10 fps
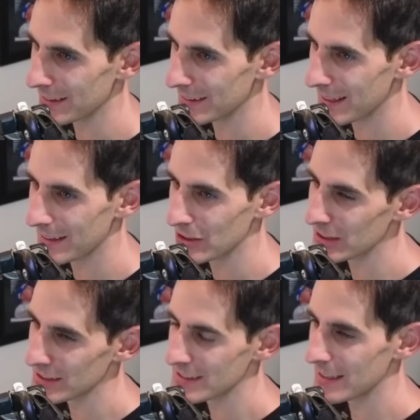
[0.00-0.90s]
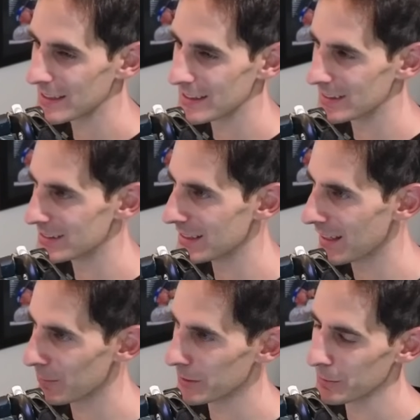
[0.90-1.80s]
Yeah, you see how
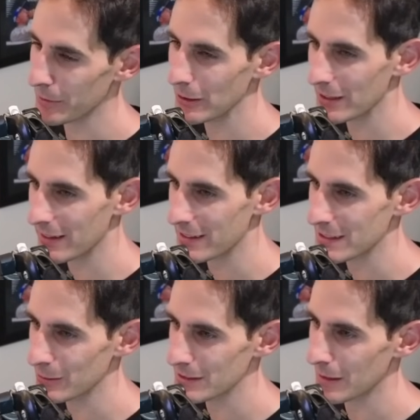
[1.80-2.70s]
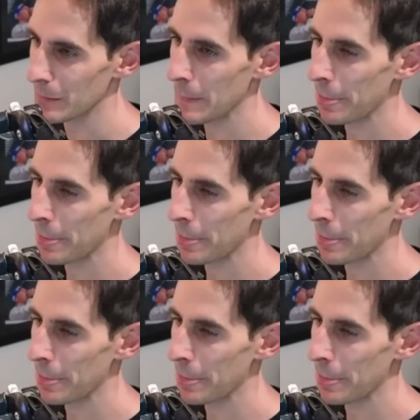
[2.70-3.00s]
when we're looking at the delta,